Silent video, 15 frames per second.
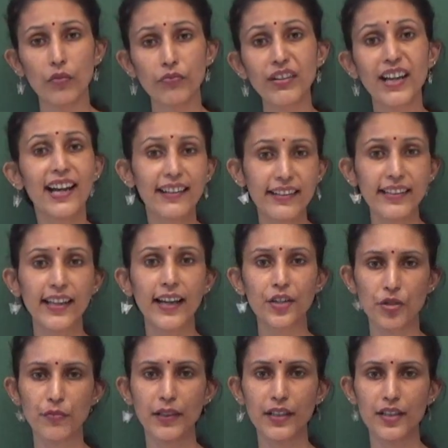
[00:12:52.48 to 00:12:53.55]
where he had
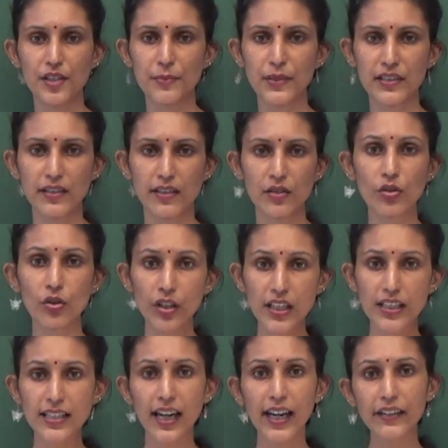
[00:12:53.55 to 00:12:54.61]
to make his business. So he
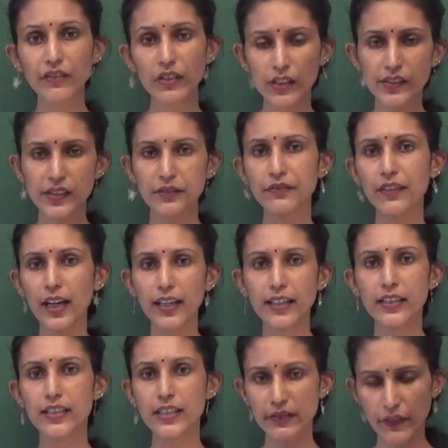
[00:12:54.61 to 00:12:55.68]
diversified,
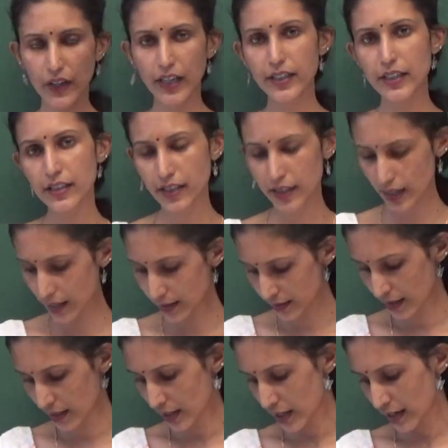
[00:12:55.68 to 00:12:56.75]
he divided it as,
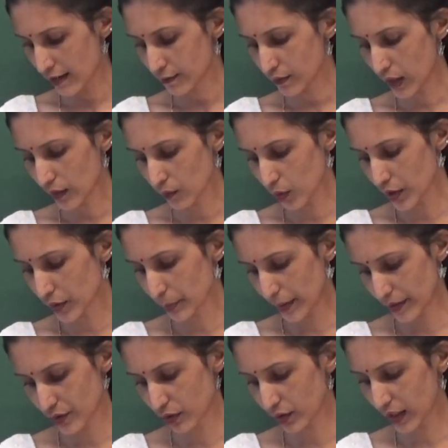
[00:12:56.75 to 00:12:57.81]
one was
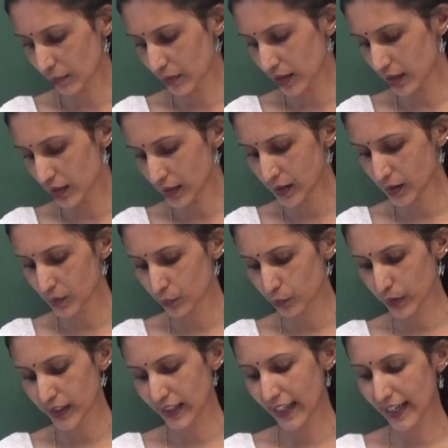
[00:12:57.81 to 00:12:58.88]
petrochemicals
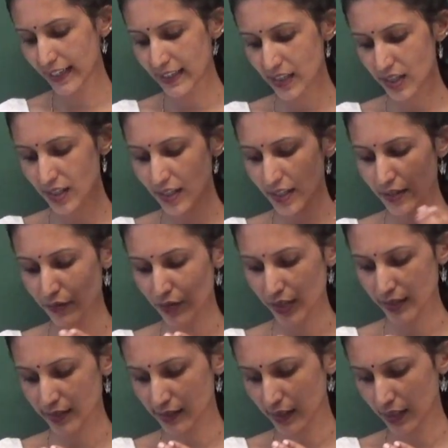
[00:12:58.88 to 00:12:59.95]
with additional
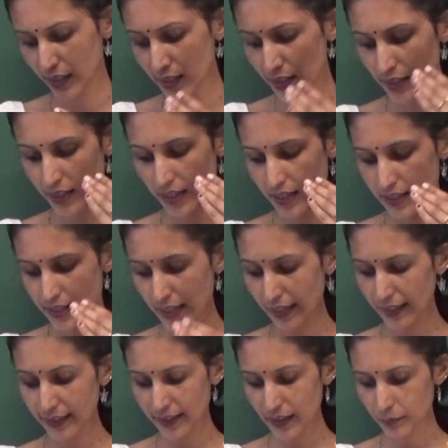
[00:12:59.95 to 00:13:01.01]
interests in
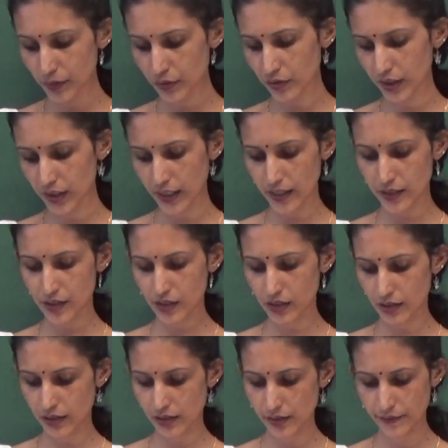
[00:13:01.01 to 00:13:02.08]

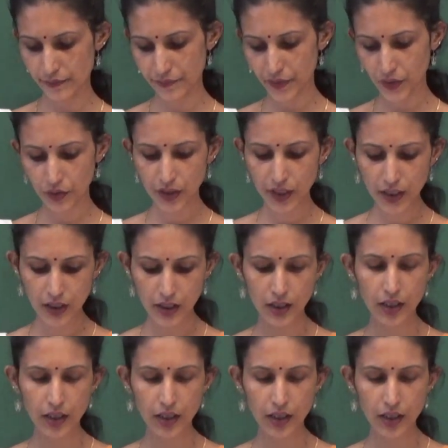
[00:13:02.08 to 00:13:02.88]
telecommunications. Okay,